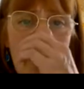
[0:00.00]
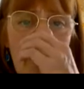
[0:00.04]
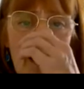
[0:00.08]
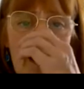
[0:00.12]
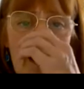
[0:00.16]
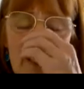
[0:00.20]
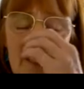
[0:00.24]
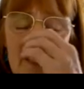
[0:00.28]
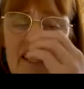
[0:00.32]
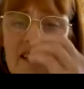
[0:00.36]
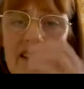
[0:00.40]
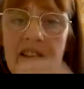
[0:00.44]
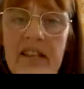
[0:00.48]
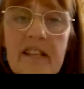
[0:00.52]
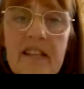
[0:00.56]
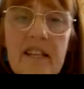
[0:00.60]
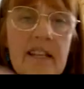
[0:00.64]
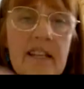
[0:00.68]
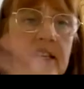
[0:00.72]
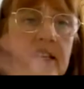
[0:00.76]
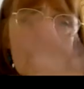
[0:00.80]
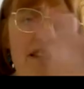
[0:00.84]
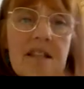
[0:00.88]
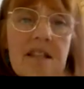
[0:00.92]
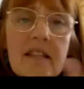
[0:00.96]
And I
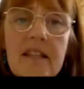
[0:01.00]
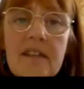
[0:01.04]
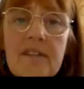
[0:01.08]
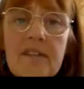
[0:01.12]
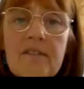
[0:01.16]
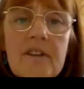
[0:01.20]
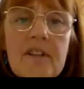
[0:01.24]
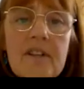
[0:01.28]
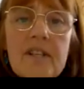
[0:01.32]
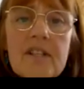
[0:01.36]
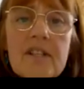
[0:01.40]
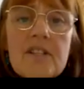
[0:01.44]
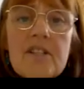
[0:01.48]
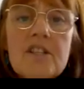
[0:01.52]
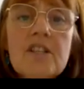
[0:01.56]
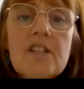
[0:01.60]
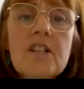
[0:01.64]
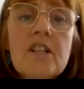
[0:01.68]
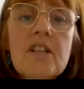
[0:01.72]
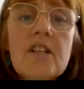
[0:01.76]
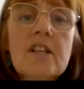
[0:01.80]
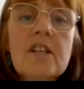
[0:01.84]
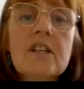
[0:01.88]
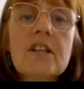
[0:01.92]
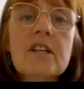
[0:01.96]
think in that first
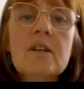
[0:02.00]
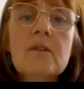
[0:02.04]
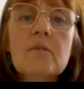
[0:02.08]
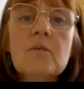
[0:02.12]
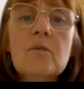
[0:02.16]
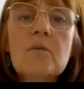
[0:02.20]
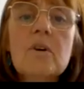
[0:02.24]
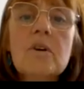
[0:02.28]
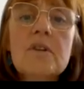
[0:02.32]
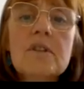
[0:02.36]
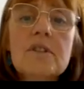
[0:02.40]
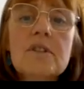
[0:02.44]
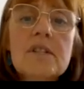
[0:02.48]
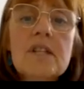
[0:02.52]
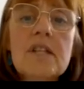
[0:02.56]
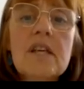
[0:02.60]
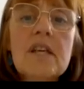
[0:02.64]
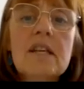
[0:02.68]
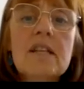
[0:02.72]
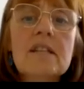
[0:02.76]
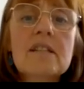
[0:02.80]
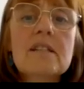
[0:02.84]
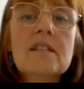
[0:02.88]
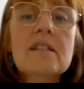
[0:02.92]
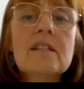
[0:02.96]
year, it was
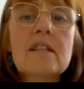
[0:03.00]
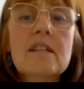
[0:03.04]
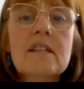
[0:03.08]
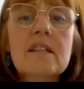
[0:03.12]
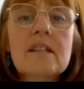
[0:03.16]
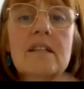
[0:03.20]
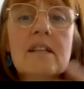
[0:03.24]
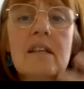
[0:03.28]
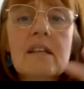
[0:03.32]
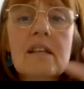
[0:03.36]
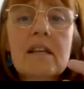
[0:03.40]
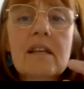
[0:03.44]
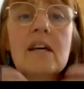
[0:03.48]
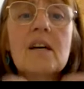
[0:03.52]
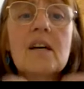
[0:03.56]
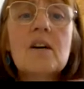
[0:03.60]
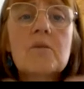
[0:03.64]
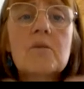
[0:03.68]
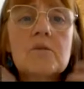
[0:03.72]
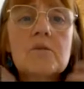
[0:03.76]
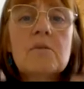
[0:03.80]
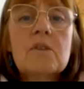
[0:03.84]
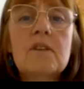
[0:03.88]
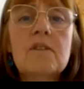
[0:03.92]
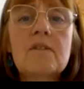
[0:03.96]
things that
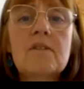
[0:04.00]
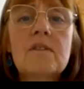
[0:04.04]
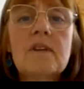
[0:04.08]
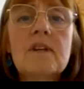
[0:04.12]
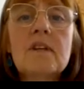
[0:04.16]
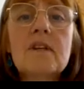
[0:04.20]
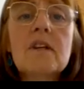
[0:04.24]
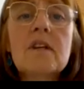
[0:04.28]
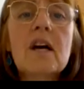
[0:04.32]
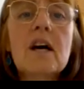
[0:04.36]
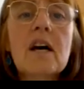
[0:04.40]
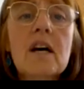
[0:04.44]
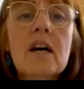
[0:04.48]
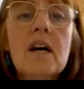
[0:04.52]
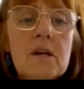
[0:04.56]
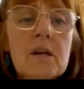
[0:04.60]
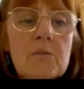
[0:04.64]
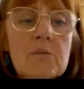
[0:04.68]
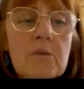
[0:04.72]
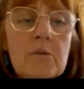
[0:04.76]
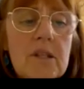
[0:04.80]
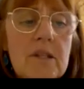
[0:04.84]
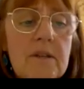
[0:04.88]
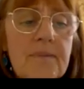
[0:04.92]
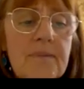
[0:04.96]
helped me feel
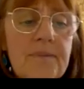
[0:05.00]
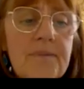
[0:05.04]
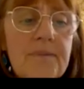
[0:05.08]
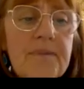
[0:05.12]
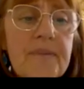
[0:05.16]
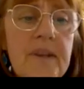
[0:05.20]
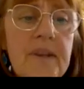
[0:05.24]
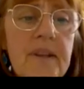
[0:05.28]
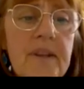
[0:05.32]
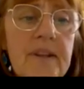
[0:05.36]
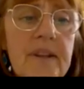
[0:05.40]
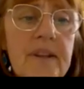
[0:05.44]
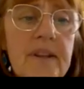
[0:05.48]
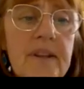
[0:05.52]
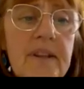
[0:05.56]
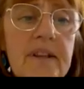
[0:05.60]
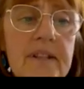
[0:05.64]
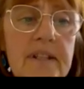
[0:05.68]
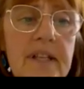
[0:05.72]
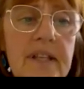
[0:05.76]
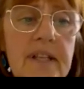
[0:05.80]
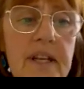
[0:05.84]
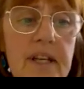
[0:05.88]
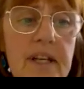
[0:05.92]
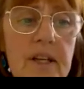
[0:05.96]
calmer
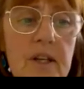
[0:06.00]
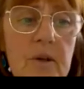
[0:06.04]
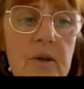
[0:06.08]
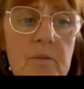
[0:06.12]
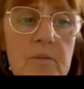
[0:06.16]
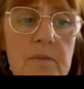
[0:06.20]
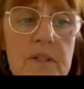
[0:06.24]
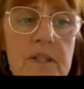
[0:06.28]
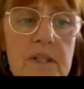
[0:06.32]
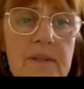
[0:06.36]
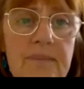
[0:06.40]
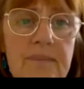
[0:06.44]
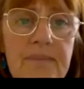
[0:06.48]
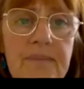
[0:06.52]
that helped.